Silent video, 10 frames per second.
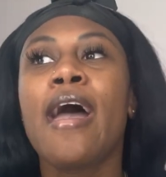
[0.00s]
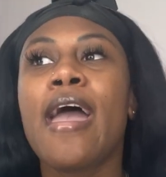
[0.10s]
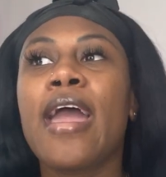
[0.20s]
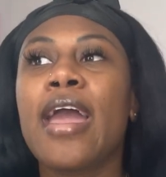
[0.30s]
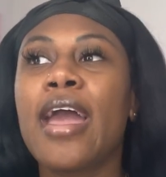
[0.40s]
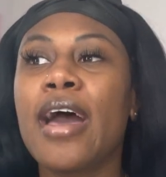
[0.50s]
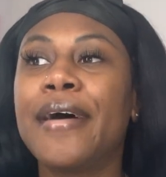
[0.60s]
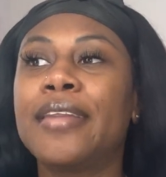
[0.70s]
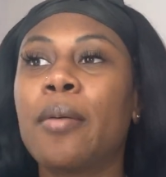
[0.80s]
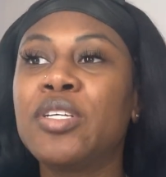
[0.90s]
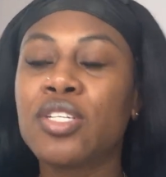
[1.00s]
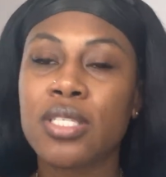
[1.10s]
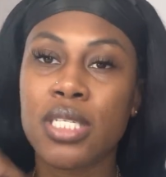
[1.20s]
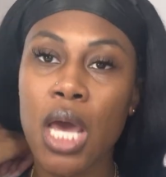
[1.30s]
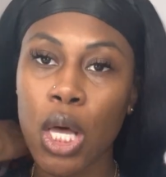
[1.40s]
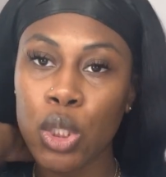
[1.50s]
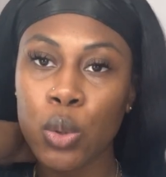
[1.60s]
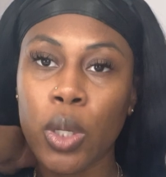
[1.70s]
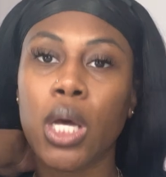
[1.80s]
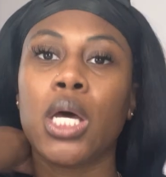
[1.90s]
And let me just tell you
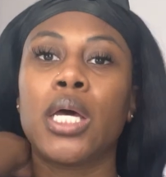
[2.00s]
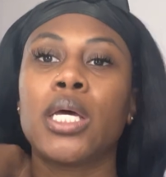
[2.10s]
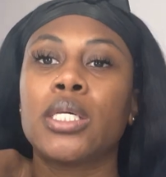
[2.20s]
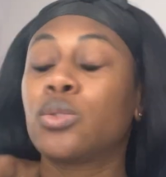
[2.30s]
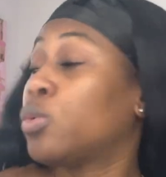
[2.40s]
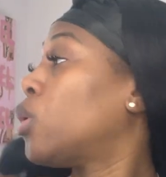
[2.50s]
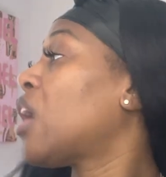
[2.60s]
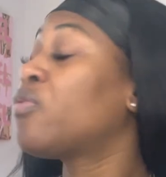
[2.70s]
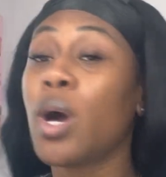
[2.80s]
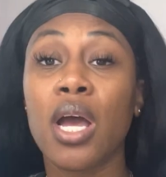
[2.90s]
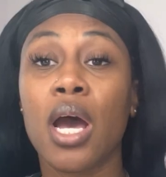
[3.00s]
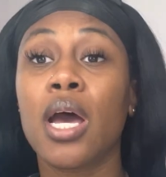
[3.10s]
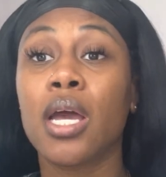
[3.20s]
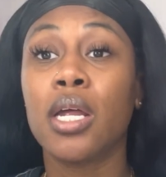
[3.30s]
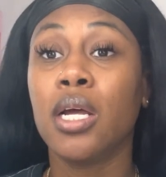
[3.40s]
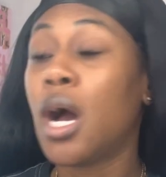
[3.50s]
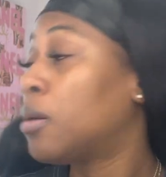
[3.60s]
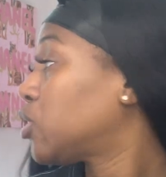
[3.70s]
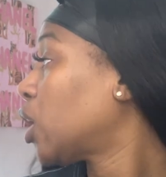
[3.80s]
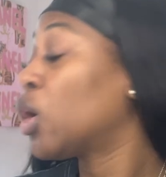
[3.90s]
guys, well, FYI, I'm
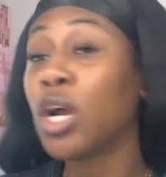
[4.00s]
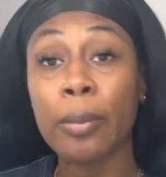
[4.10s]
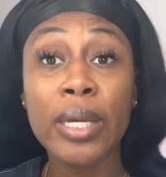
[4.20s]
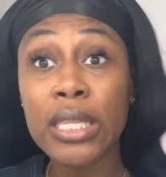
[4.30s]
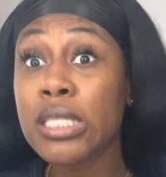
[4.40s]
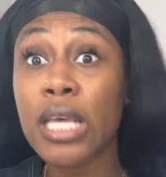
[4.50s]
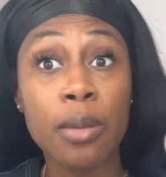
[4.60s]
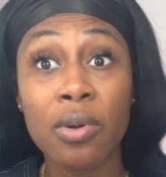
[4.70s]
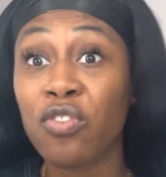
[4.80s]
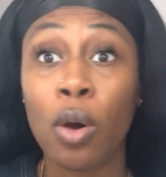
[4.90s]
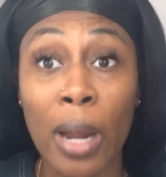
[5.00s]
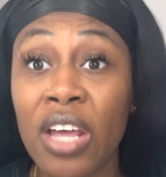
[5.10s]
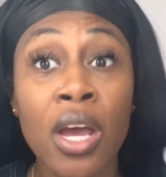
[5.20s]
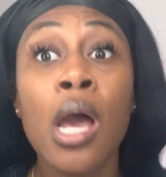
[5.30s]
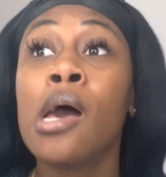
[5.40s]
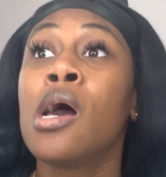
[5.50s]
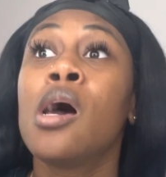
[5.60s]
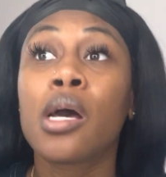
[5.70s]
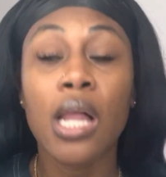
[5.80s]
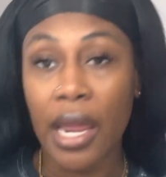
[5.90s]
trying to hurry up and get this in before my
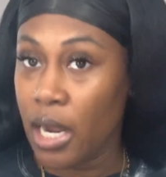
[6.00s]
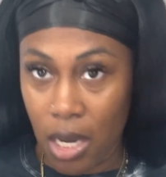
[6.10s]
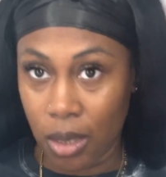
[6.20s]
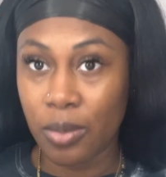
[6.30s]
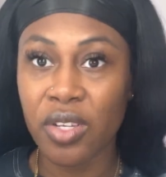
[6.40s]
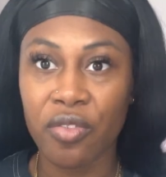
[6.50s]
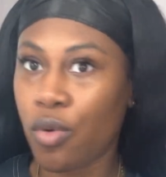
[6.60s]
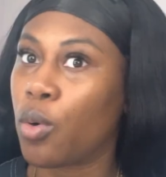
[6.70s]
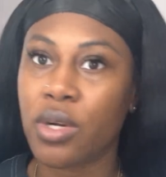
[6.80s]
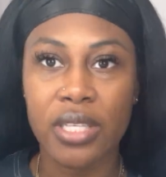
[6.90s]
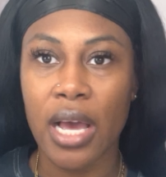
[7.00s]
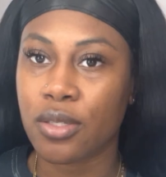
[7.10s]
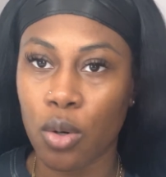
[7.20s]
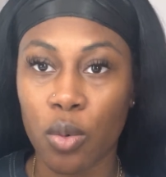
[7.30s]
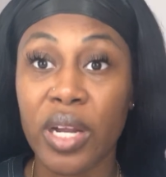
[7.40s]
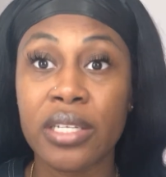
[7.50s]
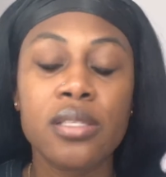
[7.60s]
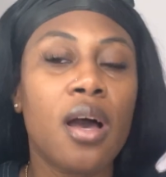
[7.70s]
client comes, of course, as always.